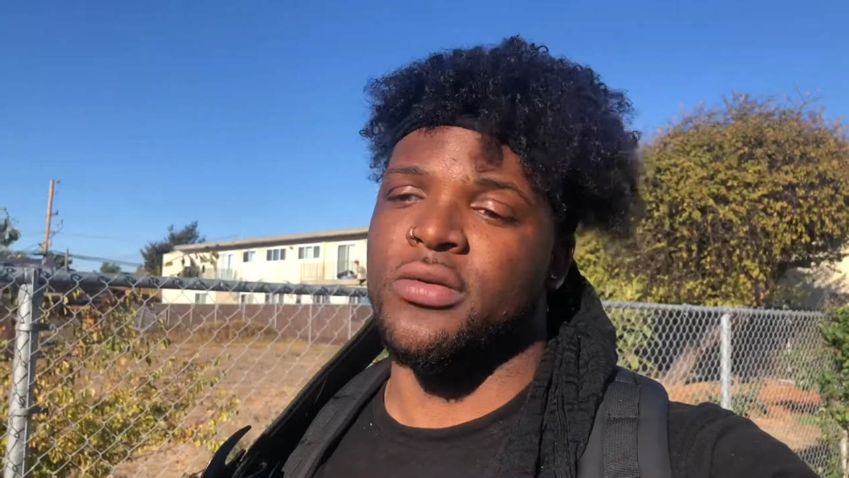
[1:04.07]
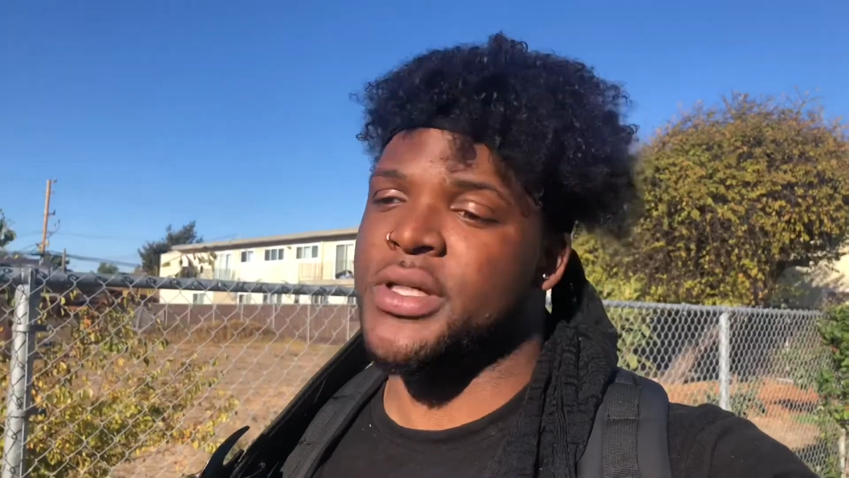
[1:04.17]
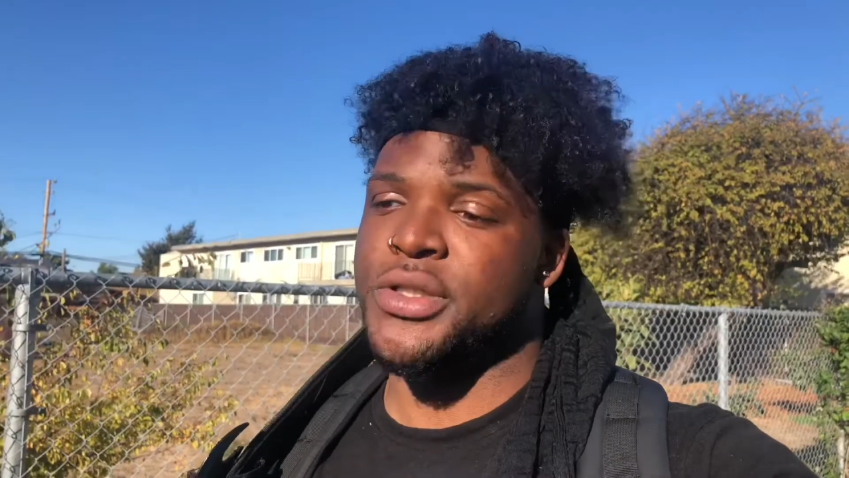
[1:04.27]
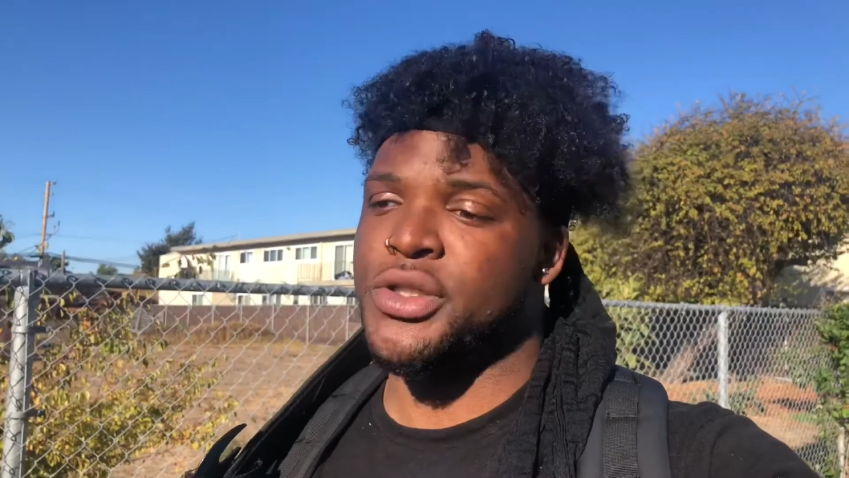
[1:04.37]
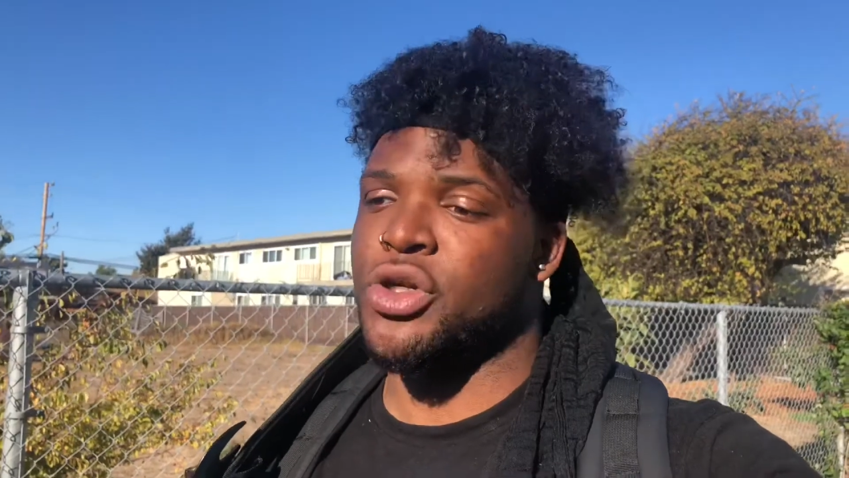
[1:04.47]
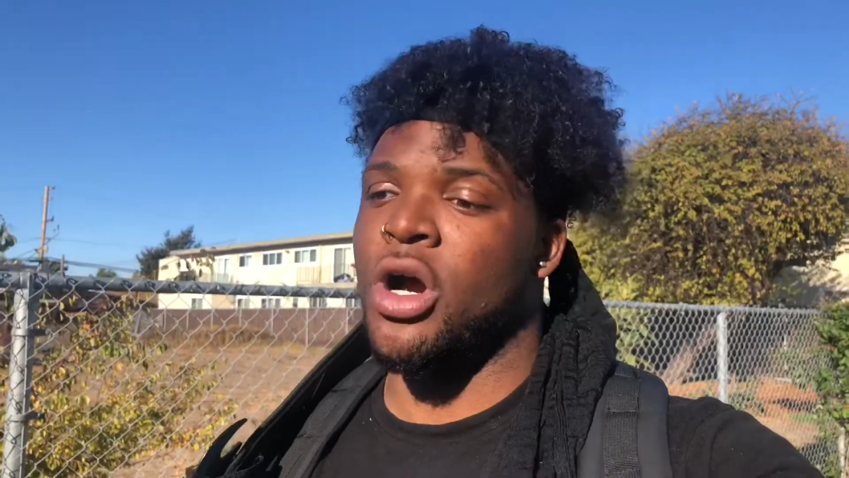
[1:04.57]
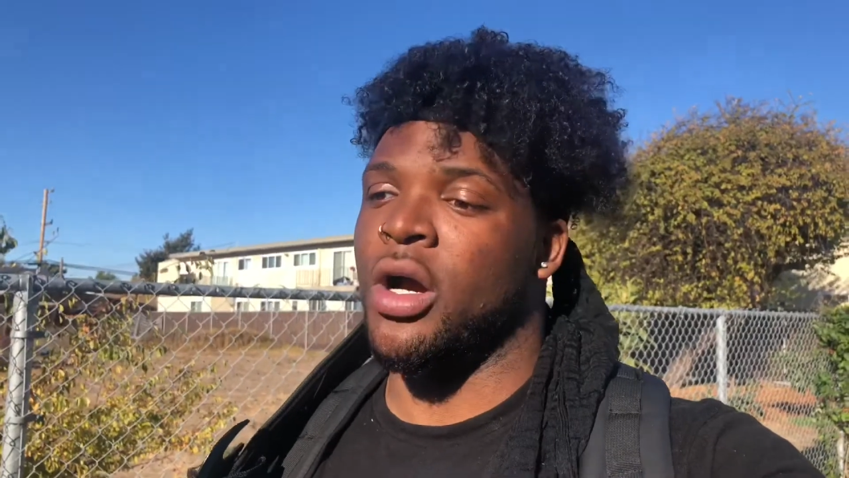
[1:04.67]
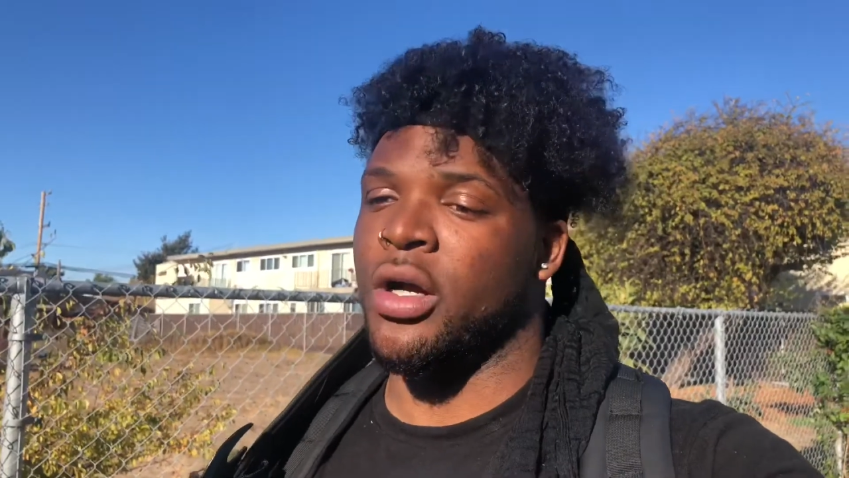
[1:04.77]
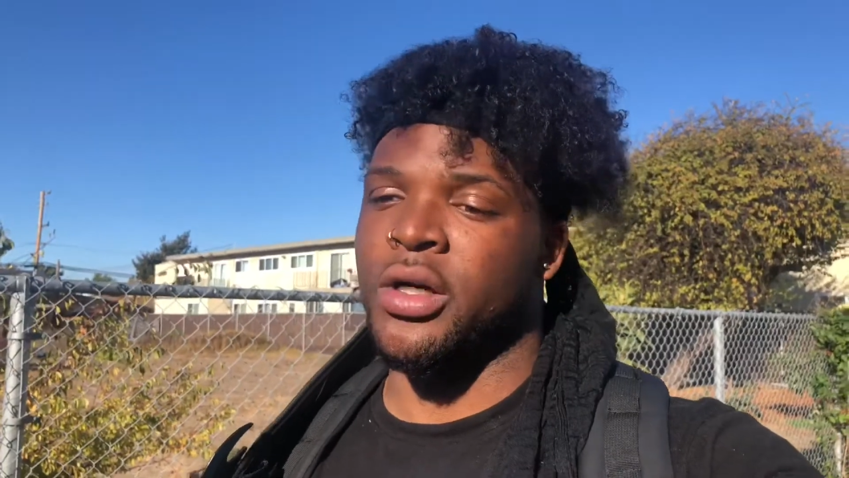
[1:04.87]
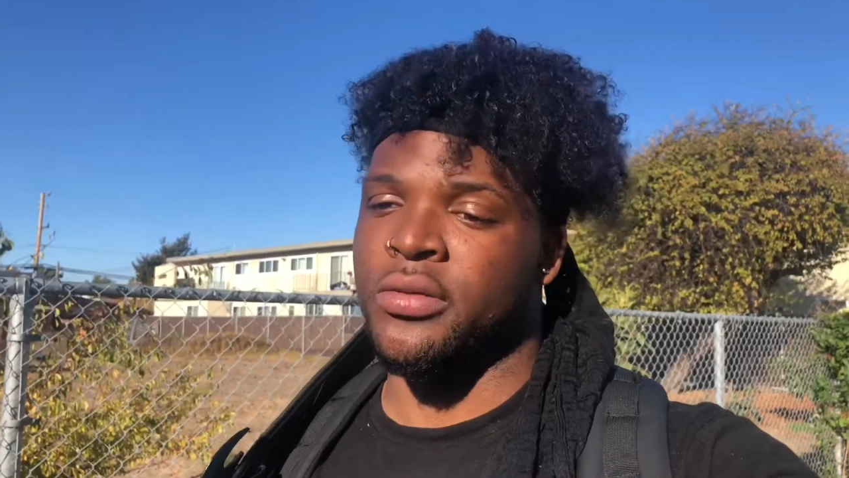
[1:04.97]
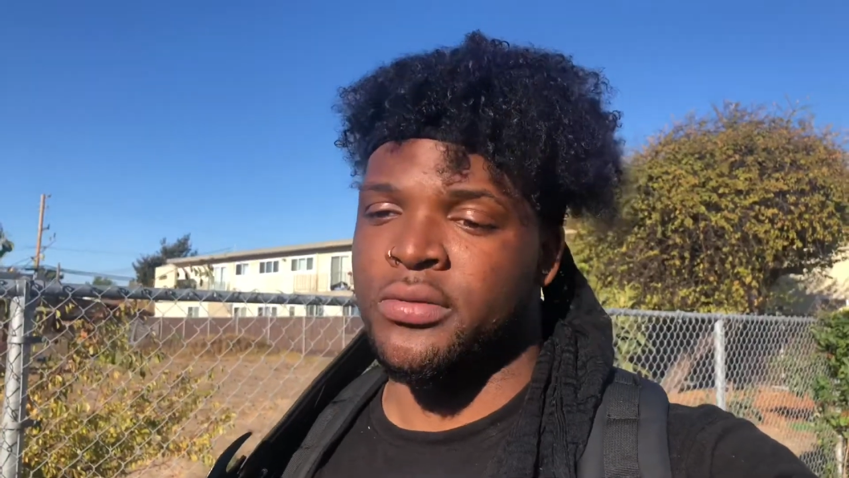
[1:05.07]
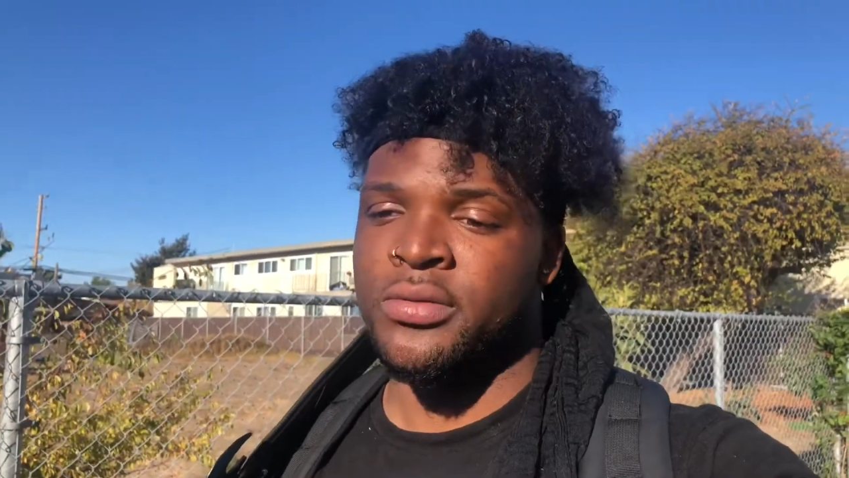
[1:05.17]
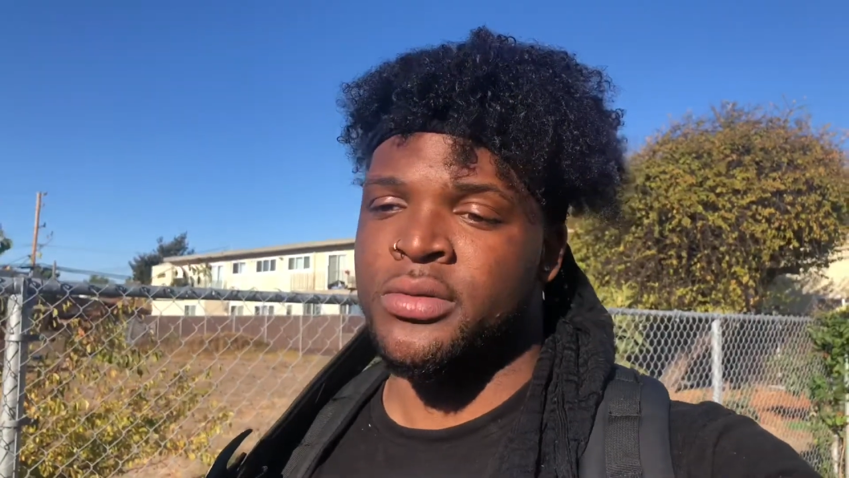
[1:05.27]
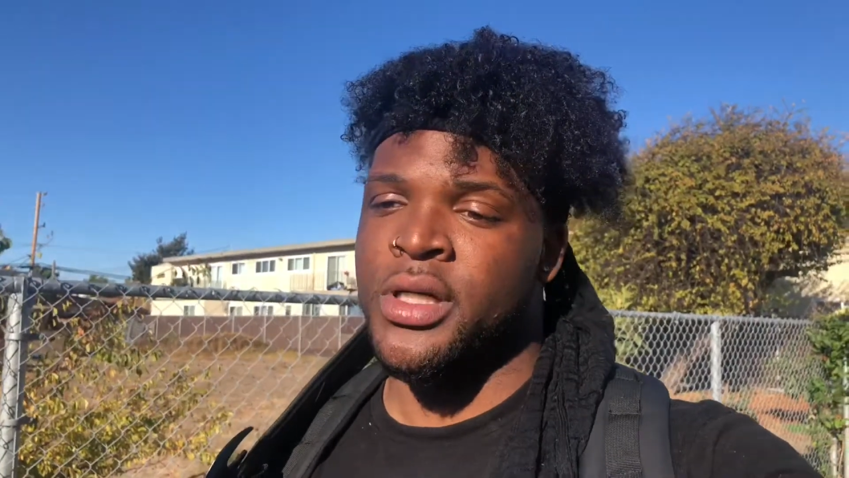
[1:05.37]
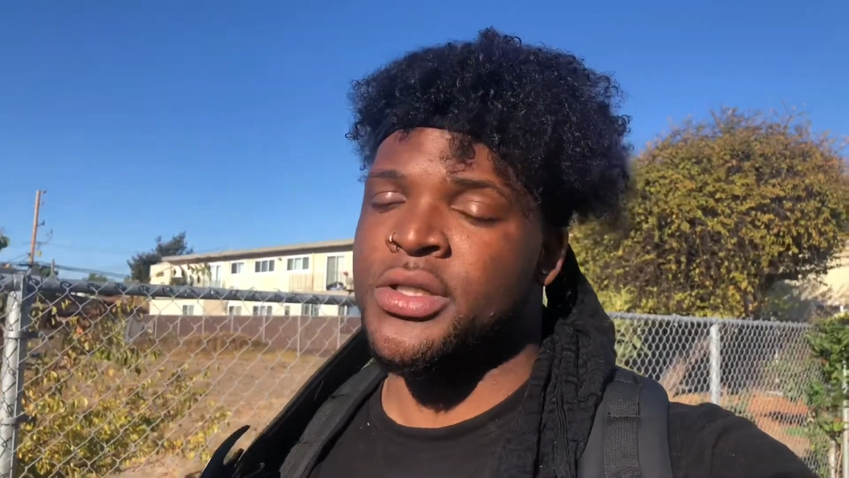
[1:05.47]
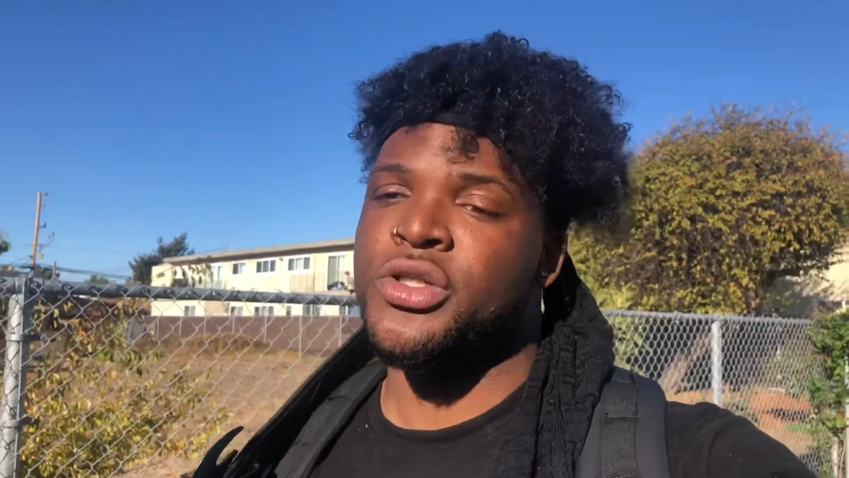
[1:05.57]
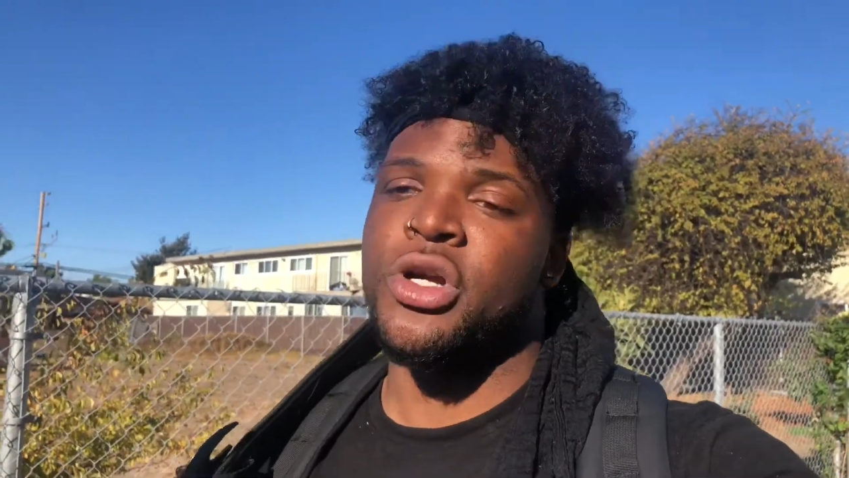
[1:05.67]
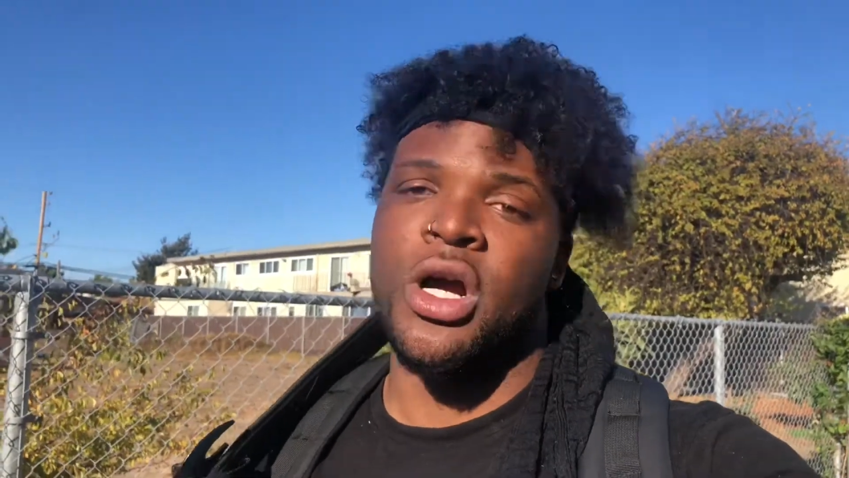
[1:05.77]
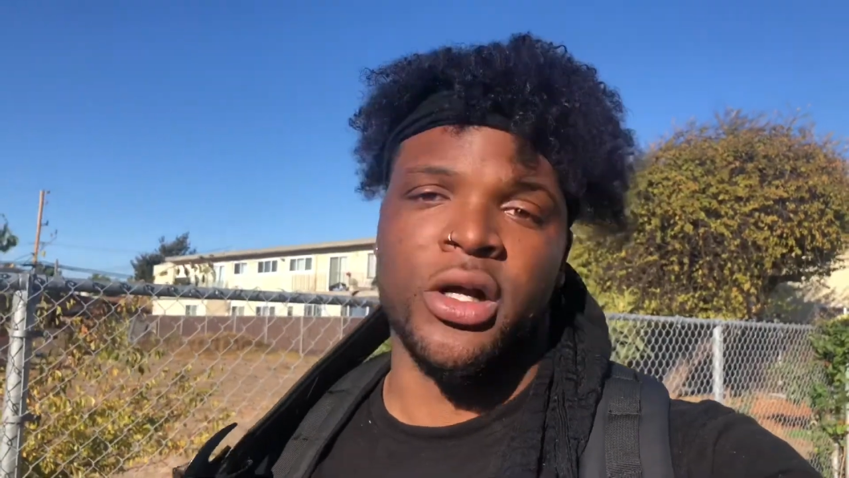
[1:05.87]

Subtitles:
and stronger and stronger.